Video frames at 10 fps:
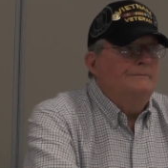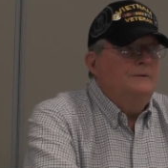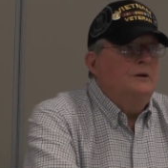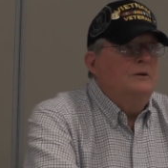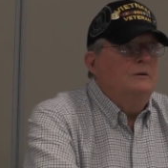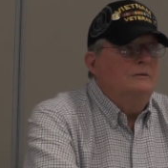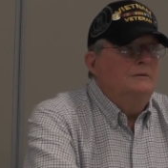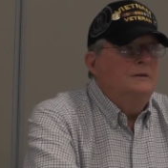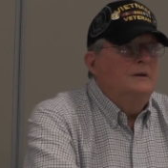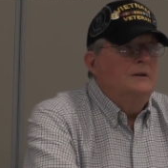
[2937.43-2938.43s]
So
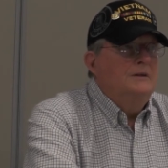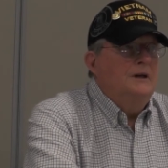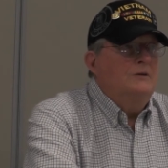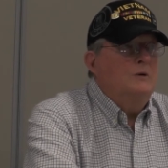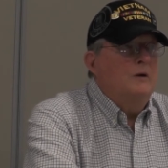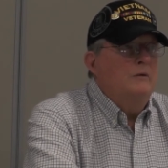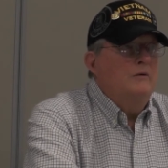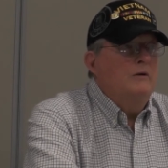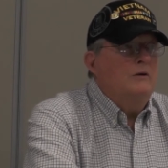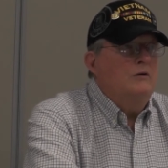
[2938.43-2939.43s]
that's why we
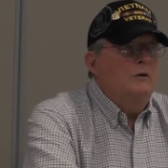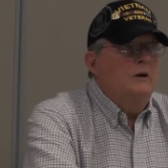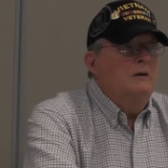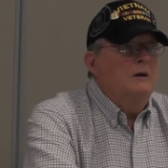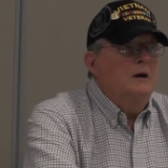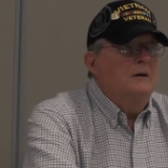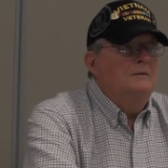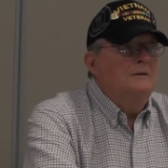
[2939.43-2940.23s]
were in Korea a lot.